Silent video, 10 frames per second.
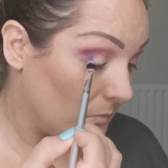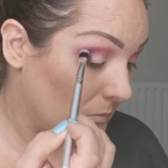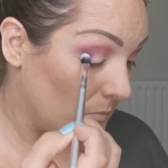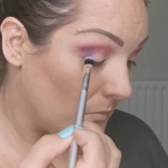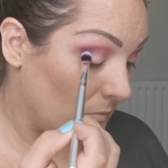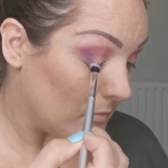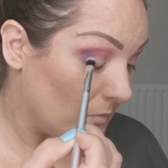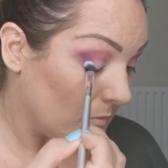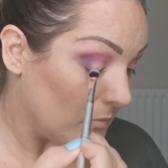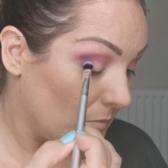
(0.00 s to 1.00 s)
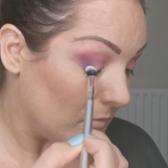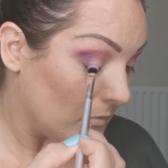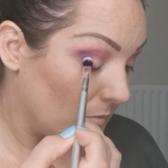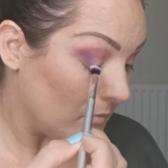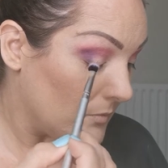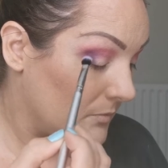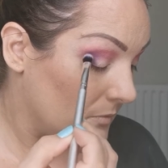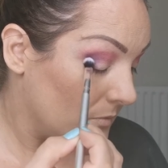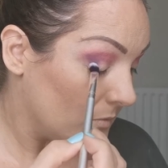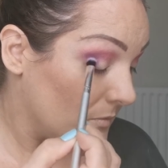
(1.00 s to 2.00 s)

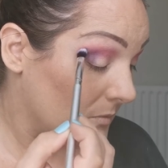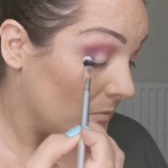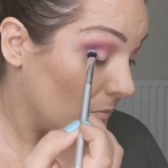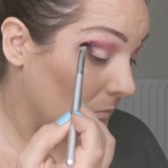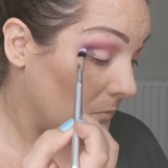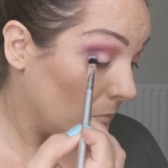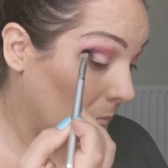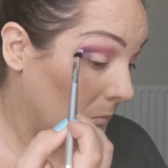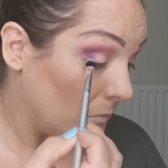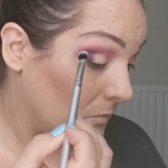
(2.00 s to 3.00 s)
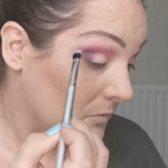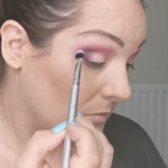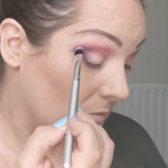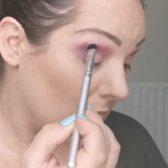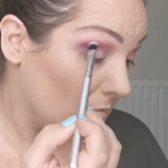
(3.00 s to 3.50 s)
(silence)